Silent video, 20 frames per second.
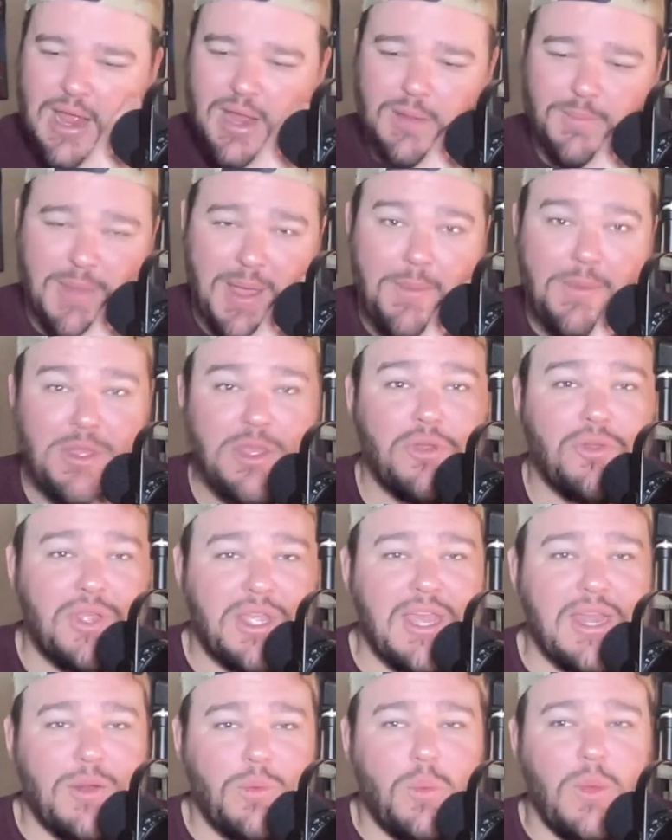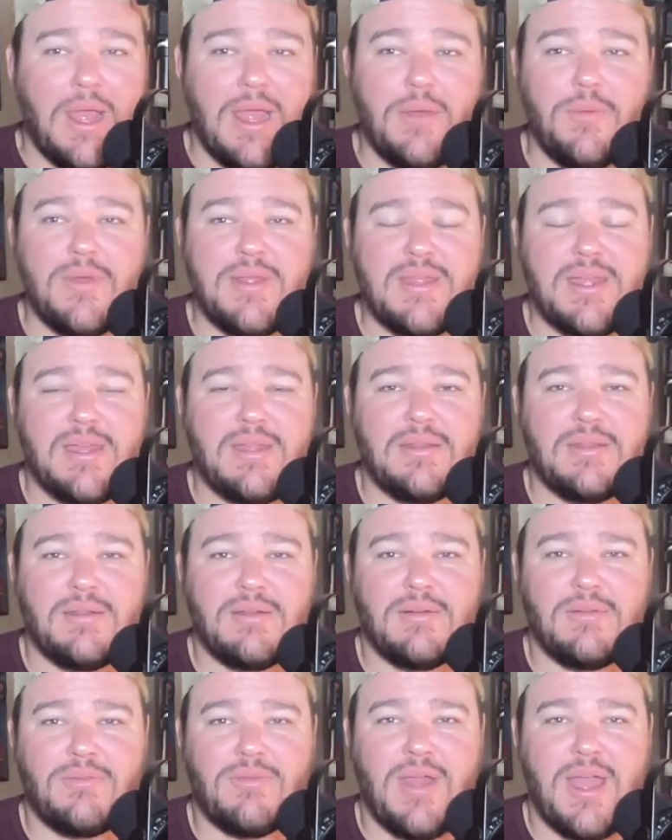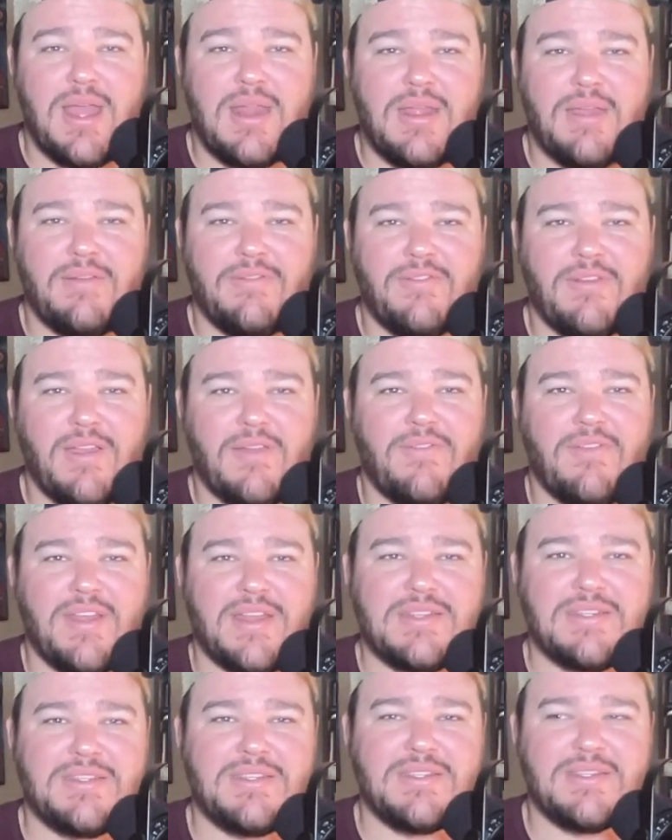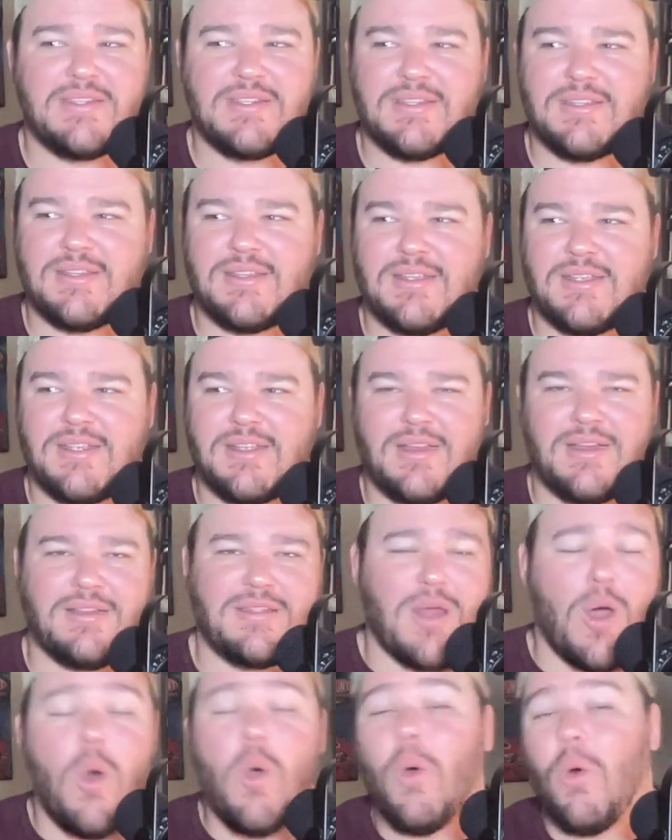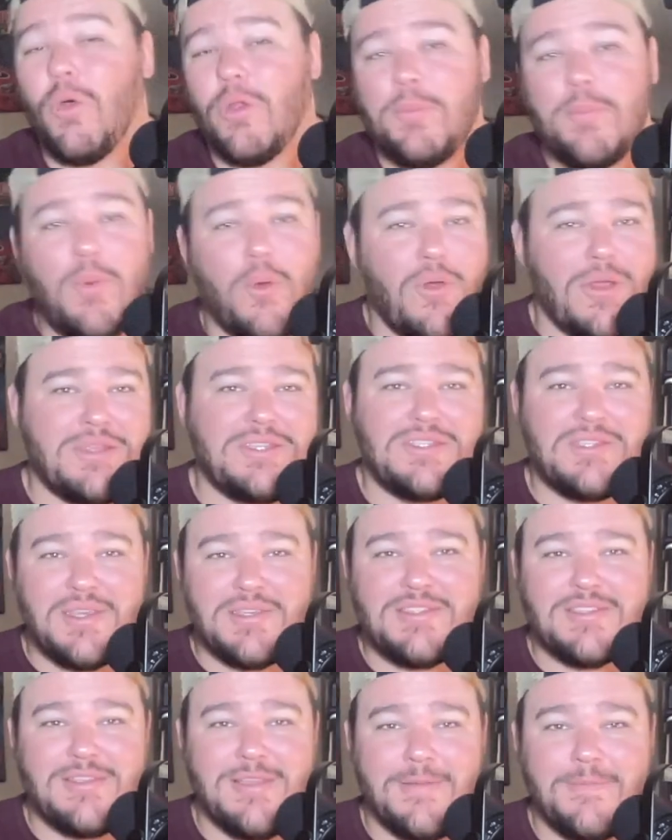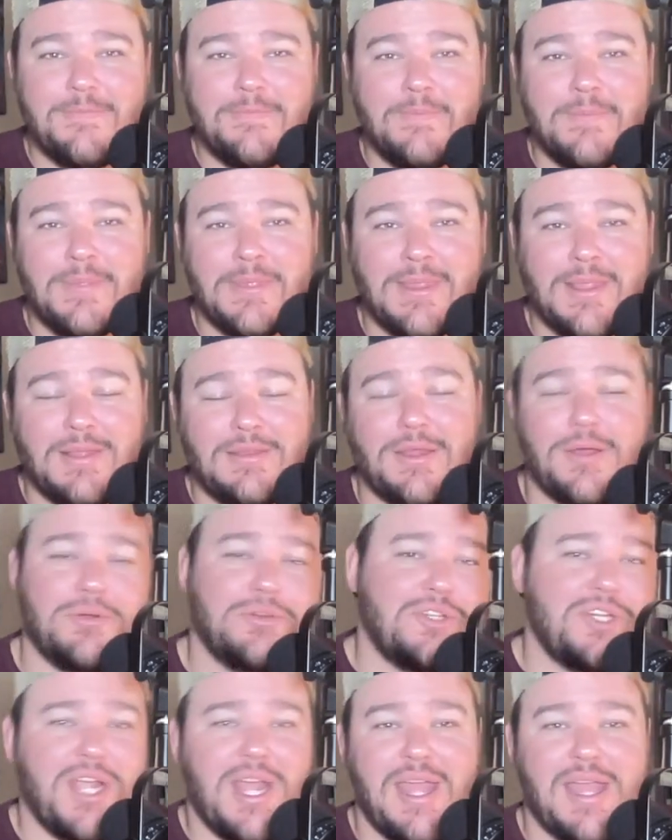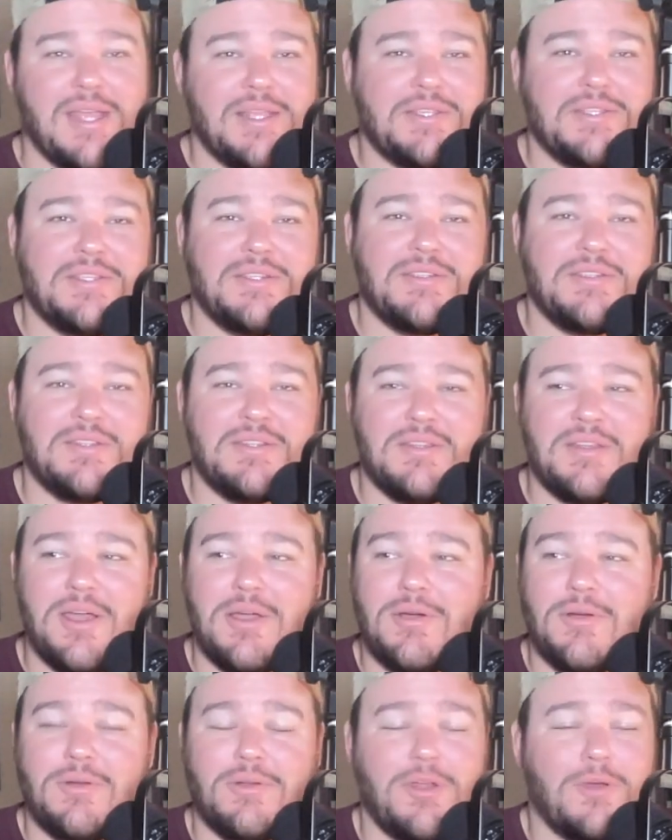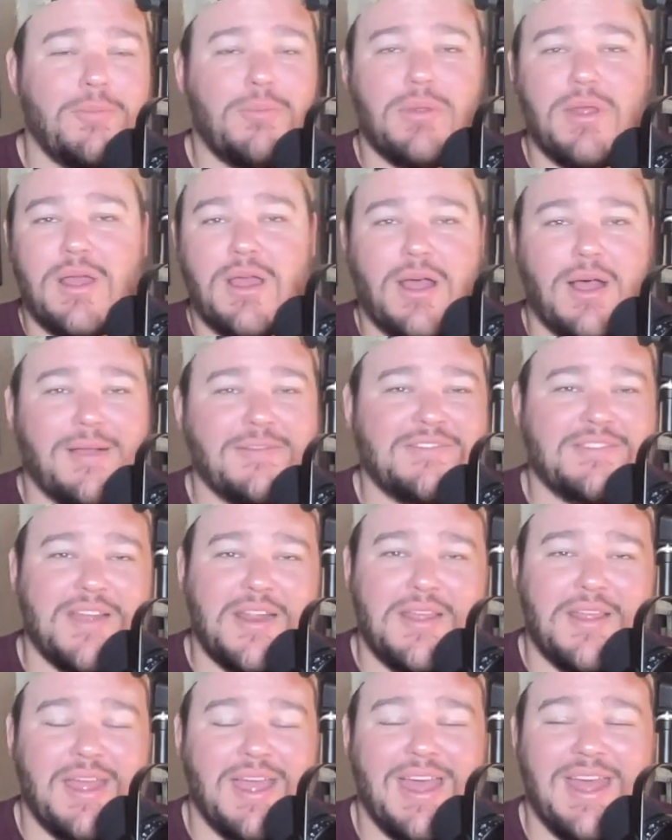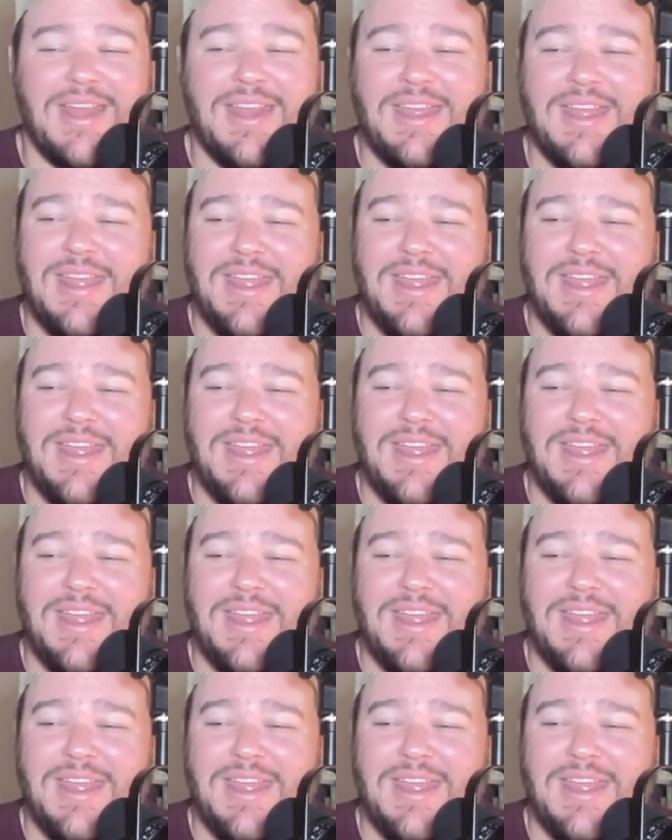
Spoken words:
Maybe you can get away with it, right? If it's the old point system, no chase, no playoffs, none of that.